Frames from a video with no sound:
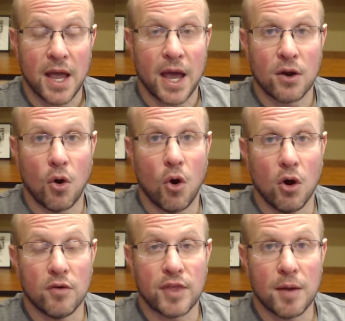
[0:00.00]
and
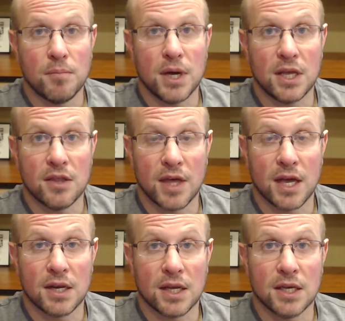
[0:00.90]
all of that money
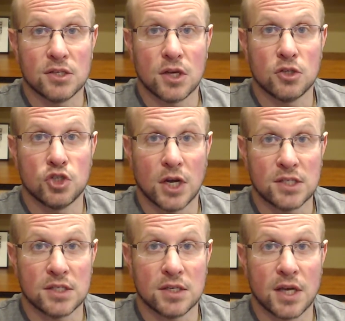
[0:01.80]
then is
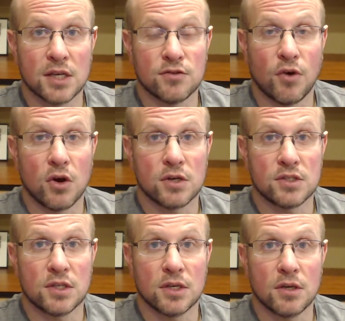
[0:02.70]
adjusted as far as
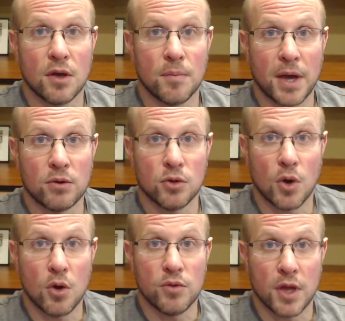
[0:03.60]
the amount you
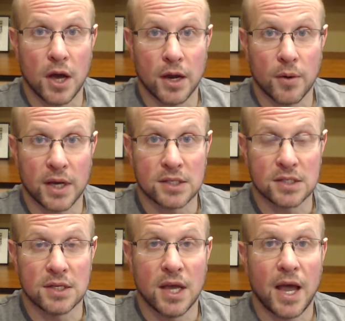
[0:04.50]
owe the
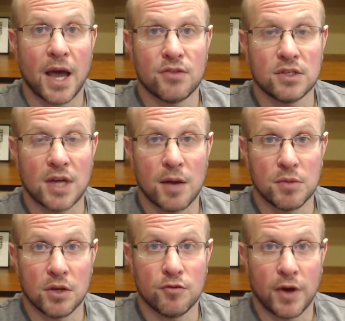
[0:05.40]
IRS at the time
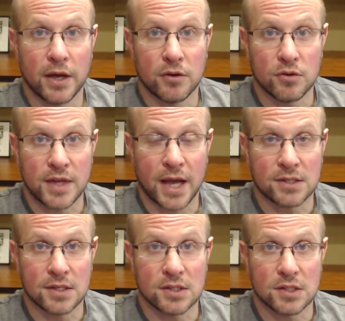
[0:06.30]
that you file your
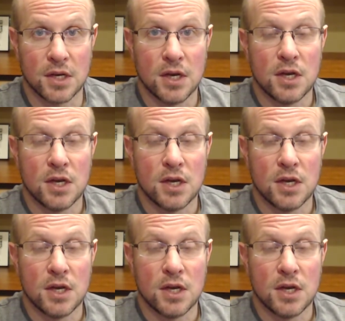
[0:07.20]
taxes.